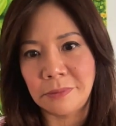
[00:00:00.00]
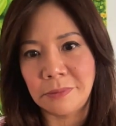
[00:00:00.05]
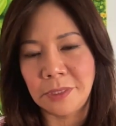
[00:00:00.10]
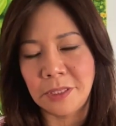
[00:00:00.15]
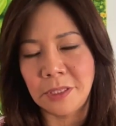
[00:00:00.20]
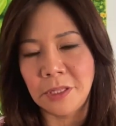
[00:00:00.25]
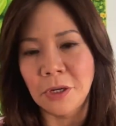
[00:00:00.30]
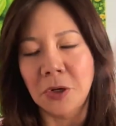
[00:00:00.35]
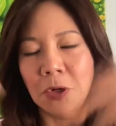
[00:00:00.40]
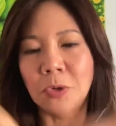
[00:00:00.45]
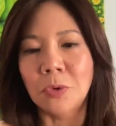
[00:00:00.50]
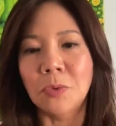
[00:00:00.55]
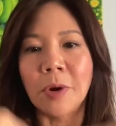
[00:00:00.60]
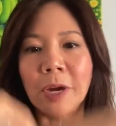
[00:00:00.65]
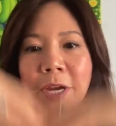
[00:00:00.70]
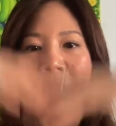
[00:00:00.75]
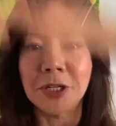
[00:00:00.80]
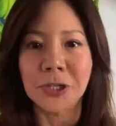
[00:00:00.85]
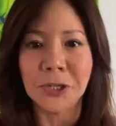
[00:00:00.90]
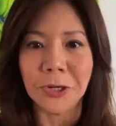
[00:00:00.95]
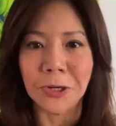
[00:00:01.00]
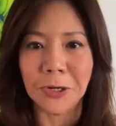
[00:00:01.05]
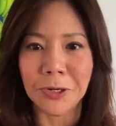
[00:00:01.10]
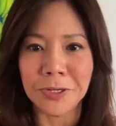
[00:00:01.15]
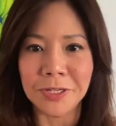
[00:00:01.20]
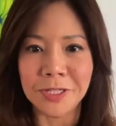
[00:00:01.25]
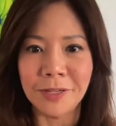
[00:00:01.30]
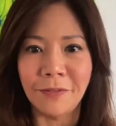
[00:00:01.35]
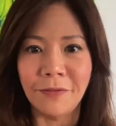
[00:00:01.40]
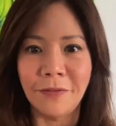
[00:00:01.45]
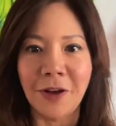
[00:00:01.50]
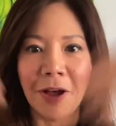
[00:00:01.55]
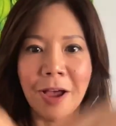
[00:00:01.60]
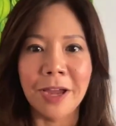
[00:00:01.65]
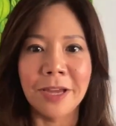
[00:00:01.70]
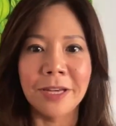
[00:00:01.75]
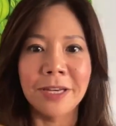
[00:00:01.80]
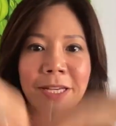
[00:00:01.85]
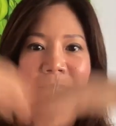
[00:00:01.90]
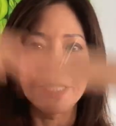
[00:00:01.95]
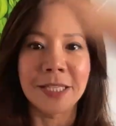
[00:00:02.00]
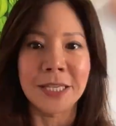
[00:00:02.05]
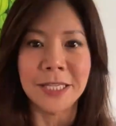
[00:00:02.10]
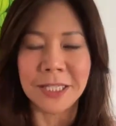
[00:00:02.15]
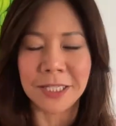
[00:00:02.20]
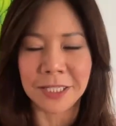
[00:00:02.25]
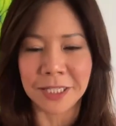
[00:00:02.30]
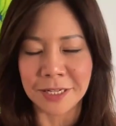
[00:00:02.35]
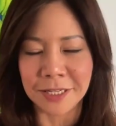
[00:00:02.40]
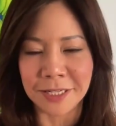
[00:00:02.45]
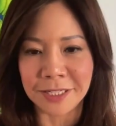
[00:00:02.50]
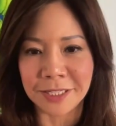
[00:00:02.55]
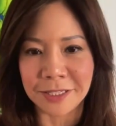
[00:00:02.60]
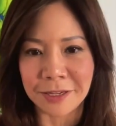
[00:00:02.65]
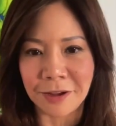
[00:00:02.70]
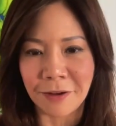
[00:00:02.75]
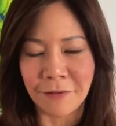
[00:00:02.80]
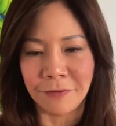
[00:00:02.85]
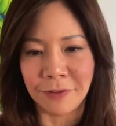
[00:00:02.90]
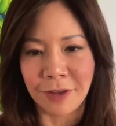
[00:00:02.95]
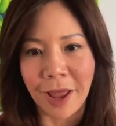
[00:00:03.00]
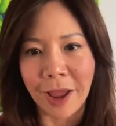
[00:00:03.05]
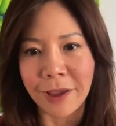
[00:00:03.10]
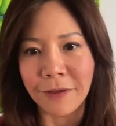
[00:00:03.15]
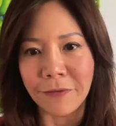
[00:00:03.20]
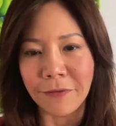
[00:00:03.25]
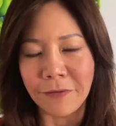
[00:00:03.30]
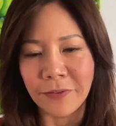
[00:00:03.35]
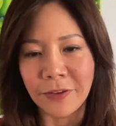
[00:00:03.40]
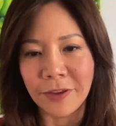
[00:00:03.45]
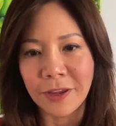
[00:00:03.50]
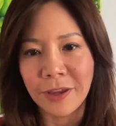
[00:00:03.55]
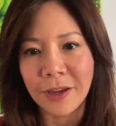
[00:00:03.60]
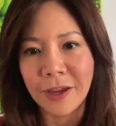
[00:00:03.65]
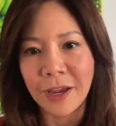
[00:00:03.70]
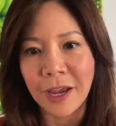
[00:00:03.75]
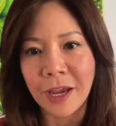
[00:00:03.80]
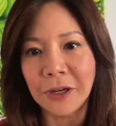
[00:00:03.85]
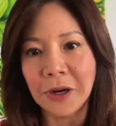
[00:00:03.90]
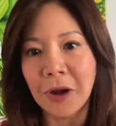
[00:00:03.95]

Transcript: the greater divine existence of life and